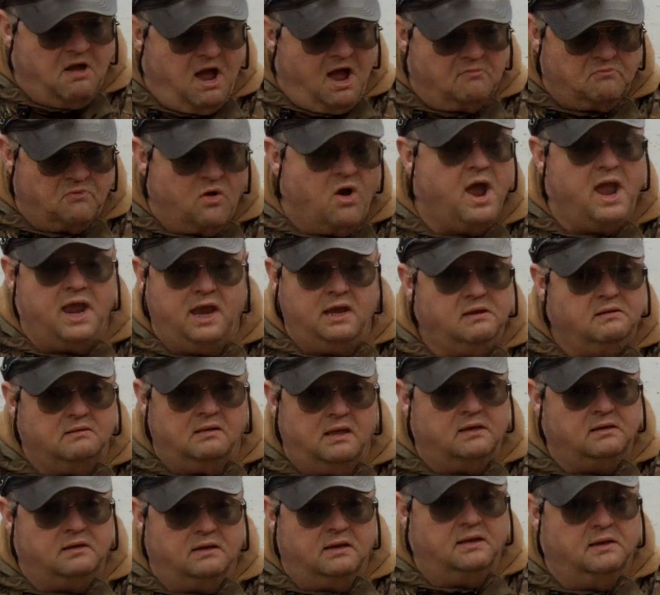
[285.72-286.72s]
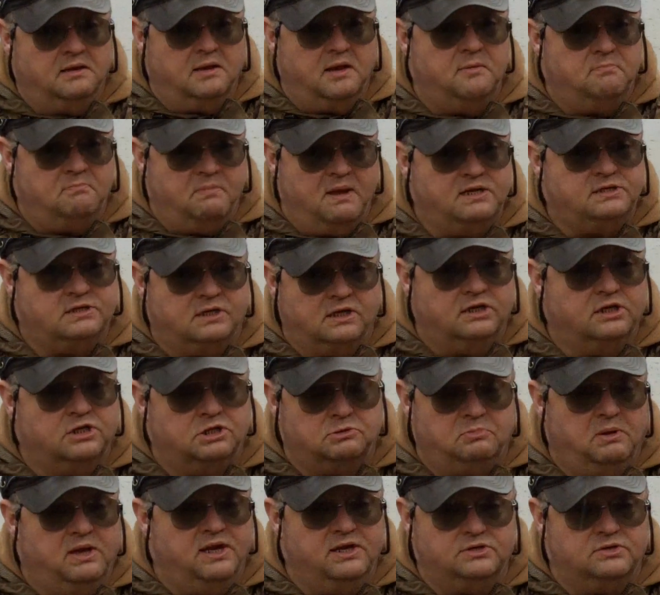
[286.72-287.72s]
I'm right. That it basically
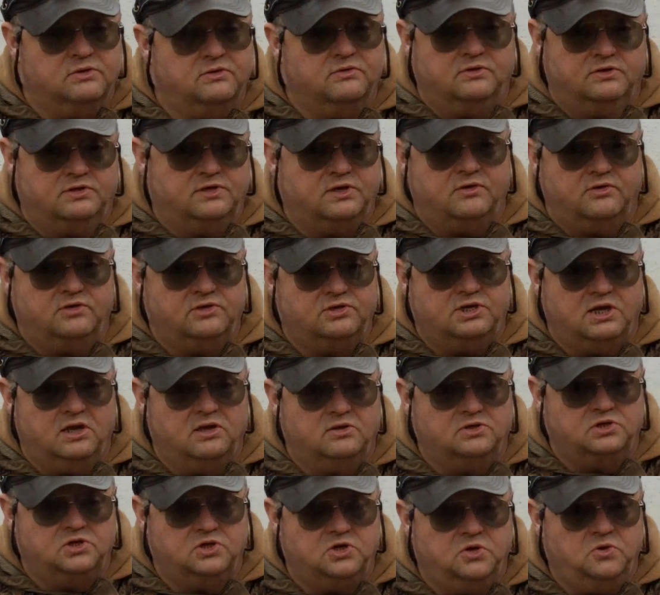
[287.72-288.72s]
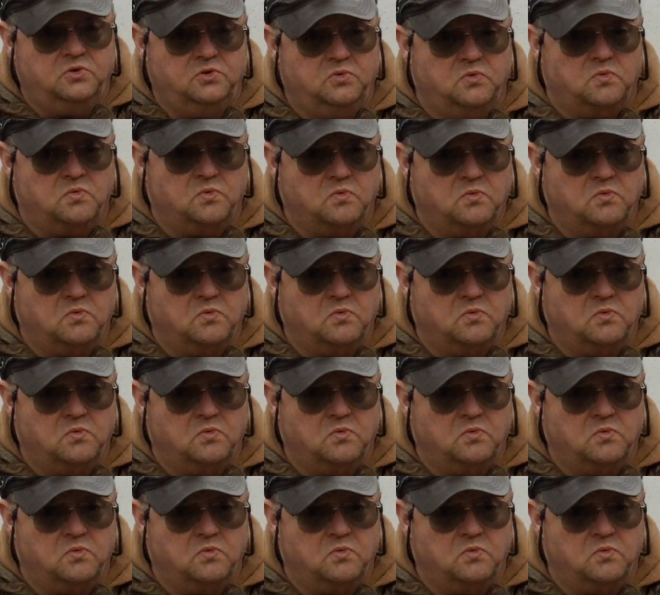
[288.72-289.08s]
explains all those other sounds too.